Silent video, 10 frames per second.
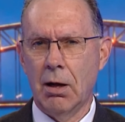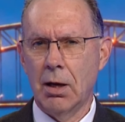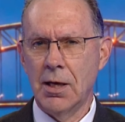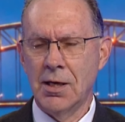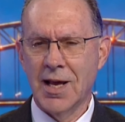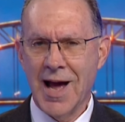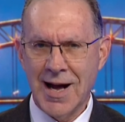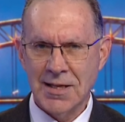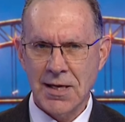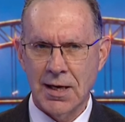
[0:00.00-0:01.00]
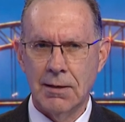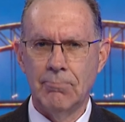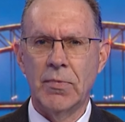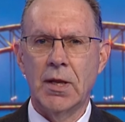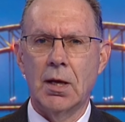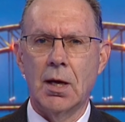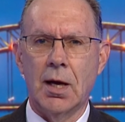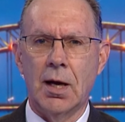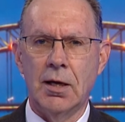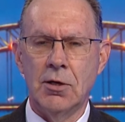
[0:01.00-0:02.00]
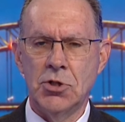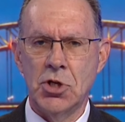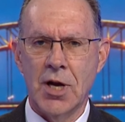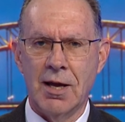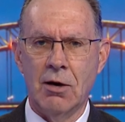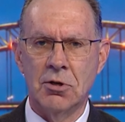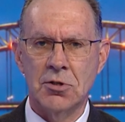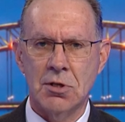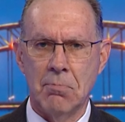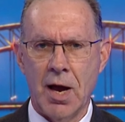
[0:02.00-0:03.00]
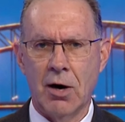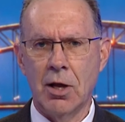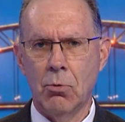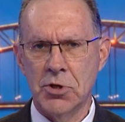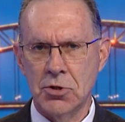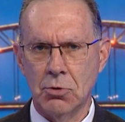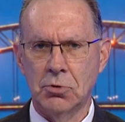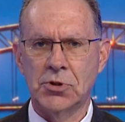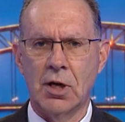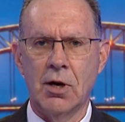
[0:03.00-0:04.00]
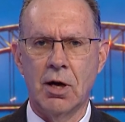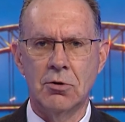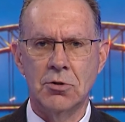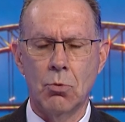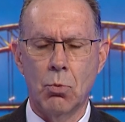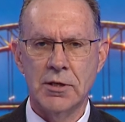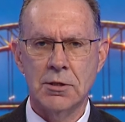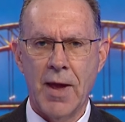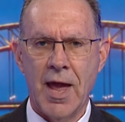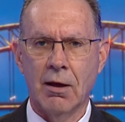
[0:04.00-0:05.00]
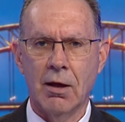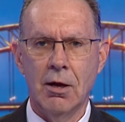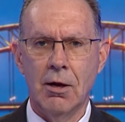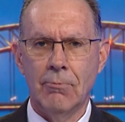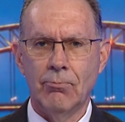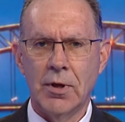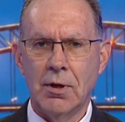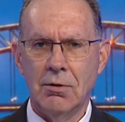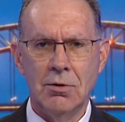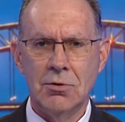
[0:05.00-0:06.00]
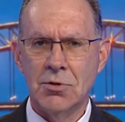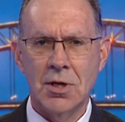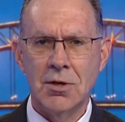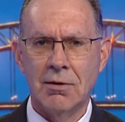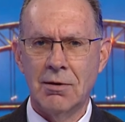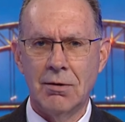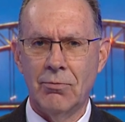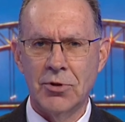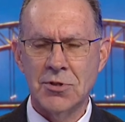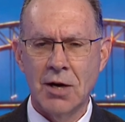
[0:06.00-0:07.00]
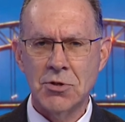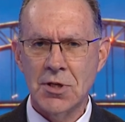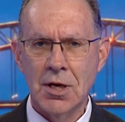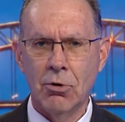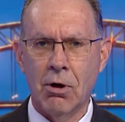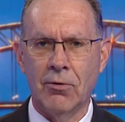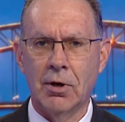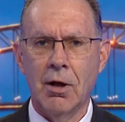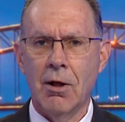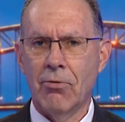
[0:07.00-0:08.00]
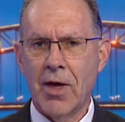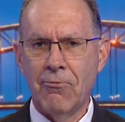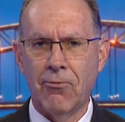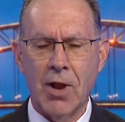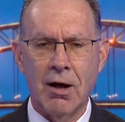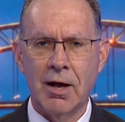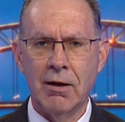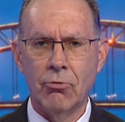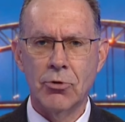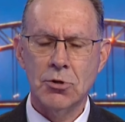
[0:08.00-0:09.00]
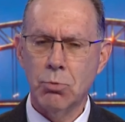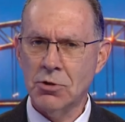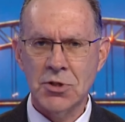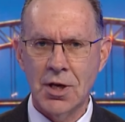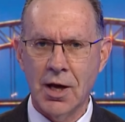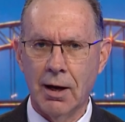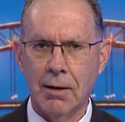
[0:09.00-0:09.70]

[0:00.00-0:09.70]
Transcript: in Gaza, in Judea and Samaria, which is also known as the West Bank, you see, there's no secret of it. They fly the swastika.